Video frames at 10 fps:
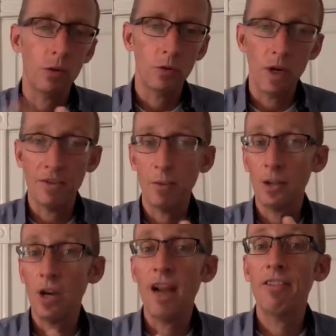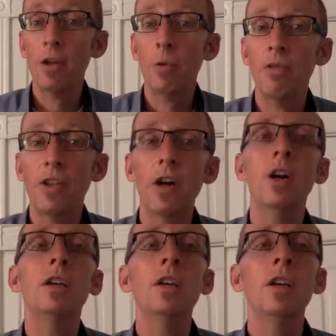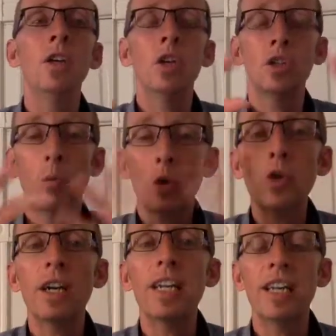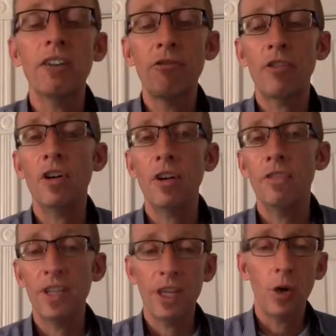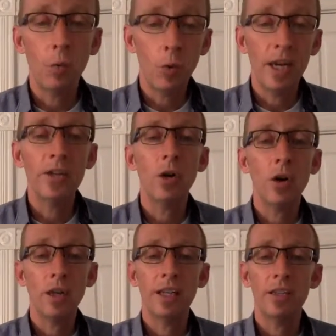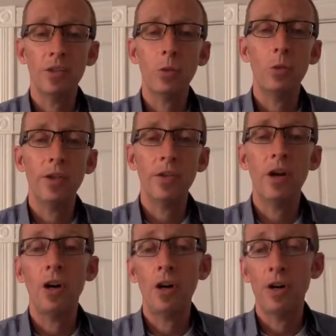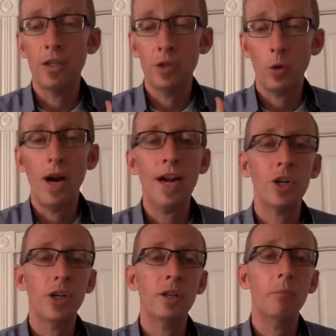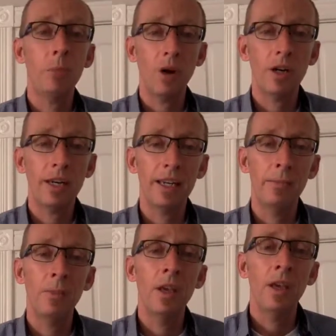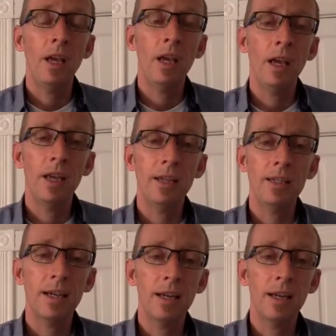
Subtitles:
to drive some of the traffic over there. So we're trying to get in front of the right audience with our attraction marketing. And